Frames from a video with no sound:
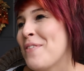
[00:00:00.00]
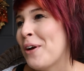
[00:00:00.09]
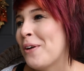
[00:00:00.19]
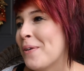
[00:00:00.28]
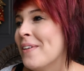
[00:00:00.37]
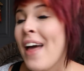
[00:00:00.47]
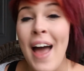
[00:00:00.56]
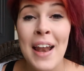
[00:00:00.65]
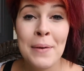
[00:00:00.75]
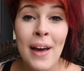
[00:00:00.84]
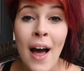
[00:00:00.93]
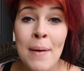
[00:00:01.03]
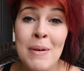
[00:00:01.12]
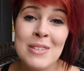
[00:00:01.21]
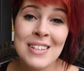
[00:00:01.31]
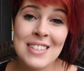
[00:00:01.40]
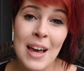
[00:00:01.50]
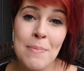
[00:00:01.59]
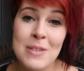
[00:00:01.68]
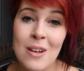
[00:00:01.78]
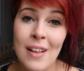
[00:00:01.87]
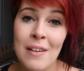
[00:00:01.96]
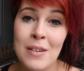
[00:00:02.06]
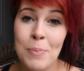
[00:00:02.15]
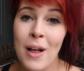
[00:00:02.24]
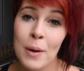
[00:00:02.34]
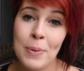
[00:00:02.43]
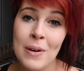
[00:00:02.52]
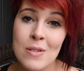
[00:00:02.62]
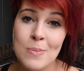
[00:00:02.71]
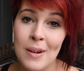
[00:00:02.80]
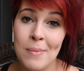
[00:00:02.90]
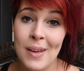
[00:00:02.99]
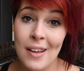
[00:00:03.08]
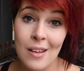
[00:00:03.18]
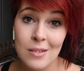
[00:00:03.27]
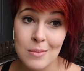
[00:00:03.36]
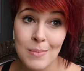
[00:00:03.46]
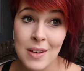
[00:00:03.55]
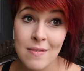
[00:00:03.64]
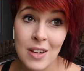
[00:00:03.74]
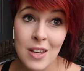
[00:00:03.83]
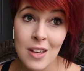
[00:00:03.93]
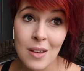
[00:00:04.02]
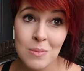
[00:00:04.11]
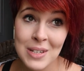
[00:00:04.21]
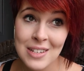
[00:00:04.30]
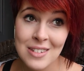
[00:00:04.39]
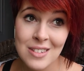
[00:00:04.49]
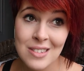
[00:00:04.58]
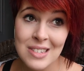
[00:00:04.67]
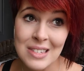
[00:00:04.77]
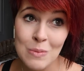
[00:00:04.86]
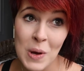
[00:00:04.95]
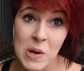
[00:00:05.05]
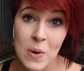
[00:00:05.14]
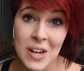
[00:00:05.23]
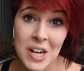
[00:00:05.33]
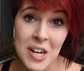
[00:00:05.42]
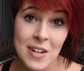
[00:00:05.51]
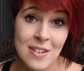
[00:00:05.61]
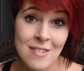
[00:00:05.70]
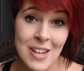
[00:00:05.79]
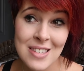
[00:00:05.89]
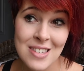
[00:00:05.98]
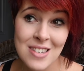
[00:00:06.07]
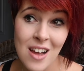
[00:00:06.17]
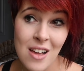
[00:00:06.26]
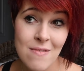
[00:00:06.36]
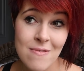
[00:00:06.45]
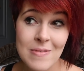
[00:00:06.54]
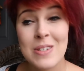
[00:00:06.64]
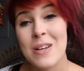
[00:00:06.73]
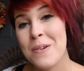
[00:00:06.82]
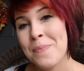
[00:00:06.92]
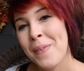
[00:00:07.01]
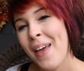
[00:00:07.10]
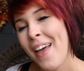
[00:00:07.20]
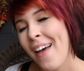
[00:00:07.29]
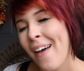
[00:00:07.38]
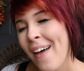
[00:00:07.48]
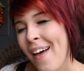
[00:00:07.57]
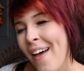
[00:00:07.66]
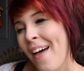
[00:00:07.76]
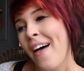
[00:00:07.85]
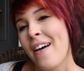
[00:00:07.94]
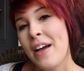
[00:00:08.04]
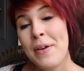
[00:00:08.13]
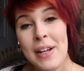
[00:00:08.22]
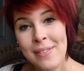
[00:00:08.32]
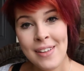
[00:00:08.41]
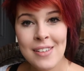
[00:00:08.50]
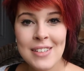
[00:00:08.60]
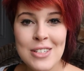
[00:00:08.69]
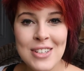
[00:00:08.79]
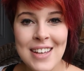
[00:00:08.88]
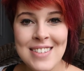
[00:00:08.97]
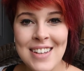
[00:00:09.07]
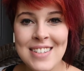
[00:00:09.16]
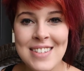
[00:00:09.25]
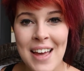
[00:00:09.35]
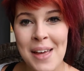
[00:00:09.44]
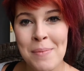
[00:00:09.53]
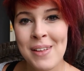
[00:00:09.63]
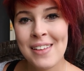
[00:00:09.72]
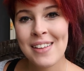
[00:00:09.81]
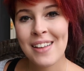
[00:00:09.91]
Very cool. Anyway, um, I was going to type this all out in a blog post, and I'm like, I'll just make a video because it's way quicker and stuff. So, all right, I'll catch you guys next time.